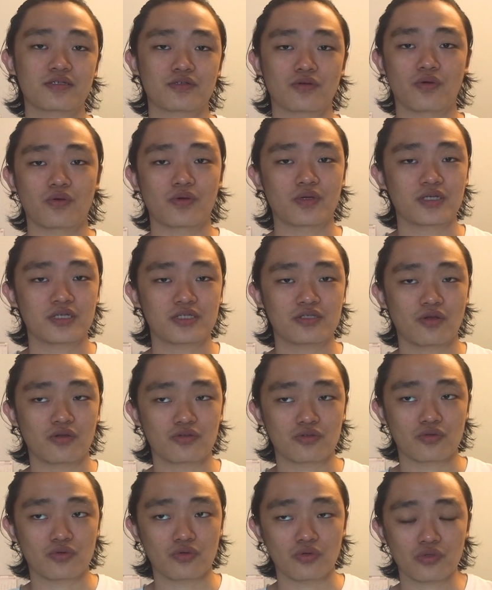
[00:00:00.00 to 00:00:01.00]
So it's
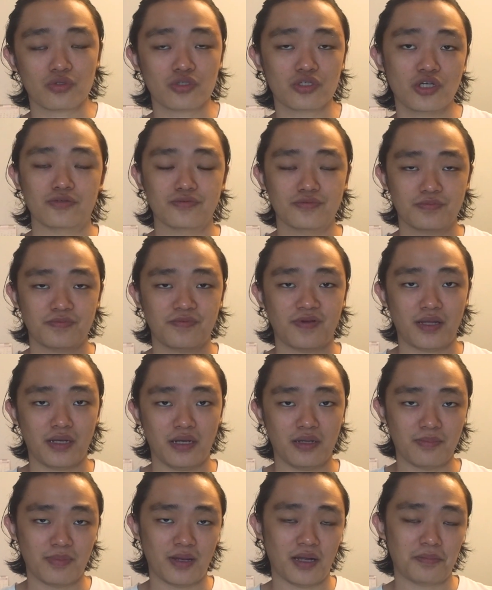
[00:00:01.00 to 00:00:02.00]
also good. You find
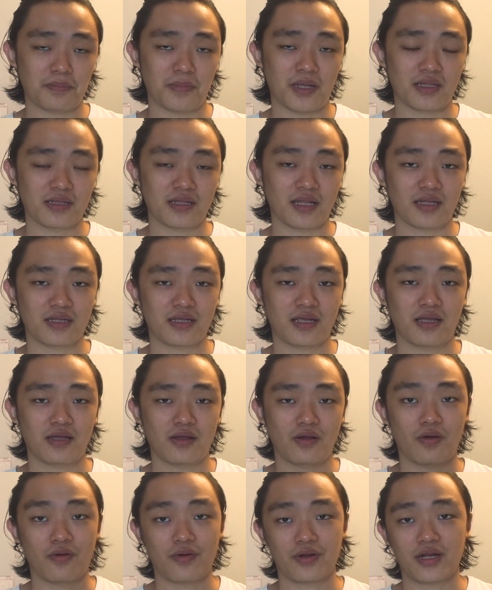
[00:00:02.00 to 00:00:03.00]
an apartment that
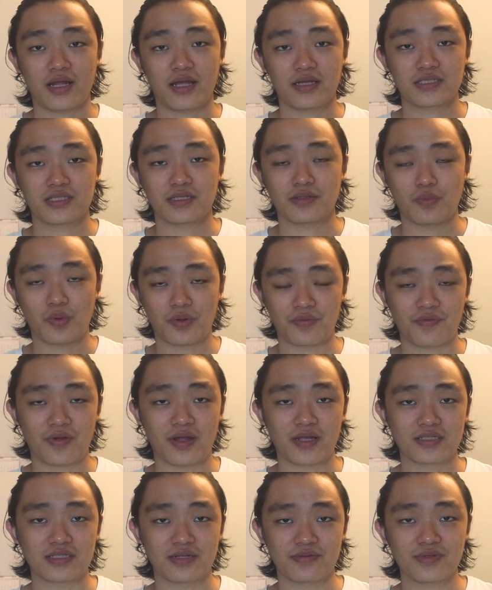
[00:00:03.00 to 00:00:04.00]
already has a
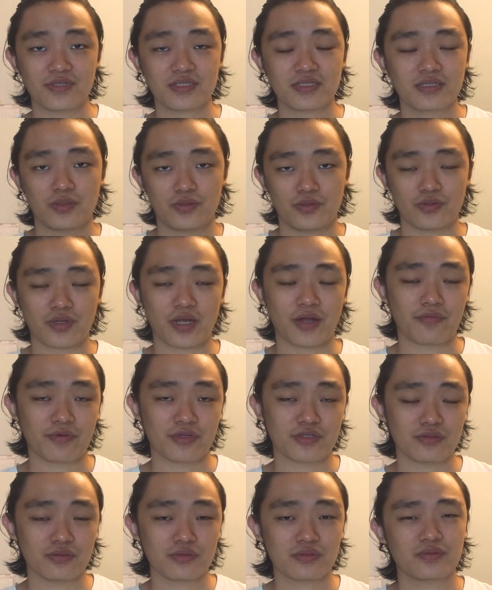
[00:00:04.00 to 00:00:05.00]
Wi-Fi service, you can
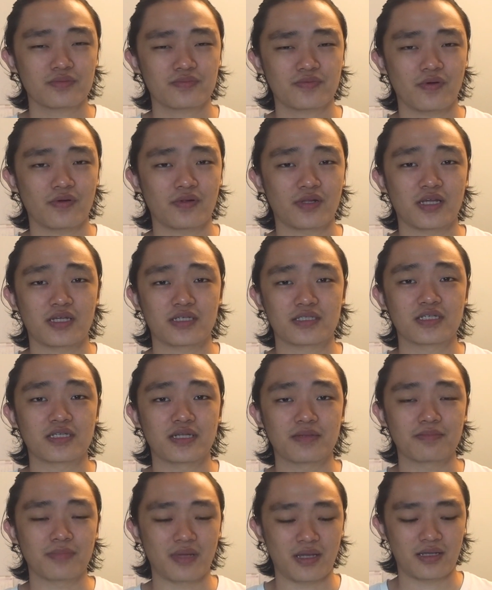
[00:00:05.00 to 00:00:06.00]
reduce for the
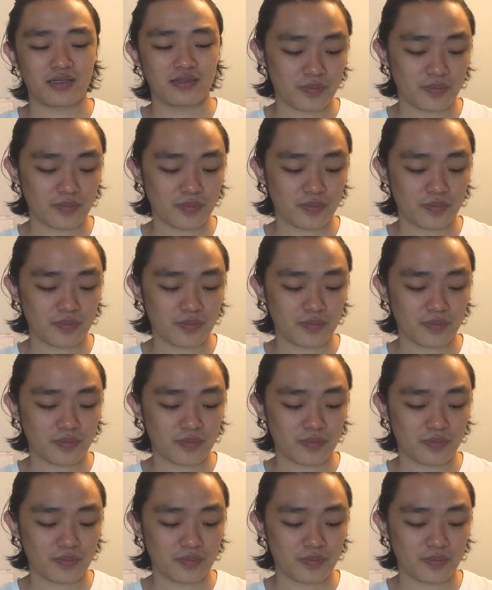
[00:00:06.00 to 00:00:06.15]
internet bill.